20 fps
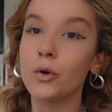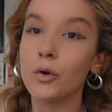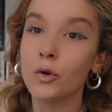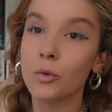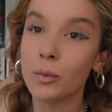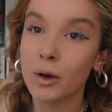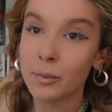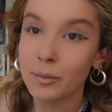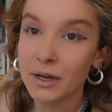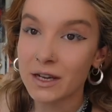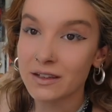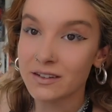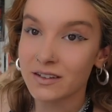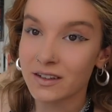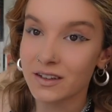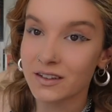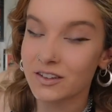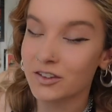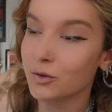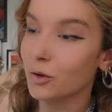all my
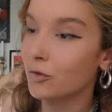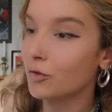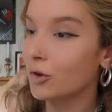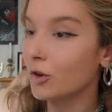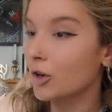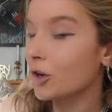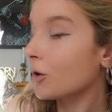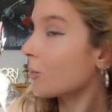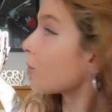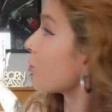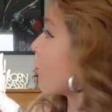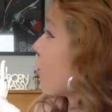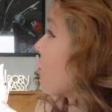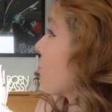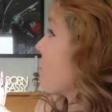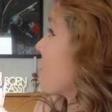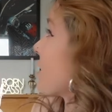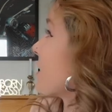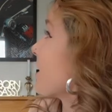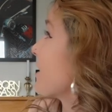pieces. So I've got like a
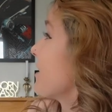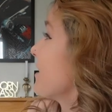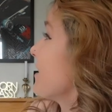proper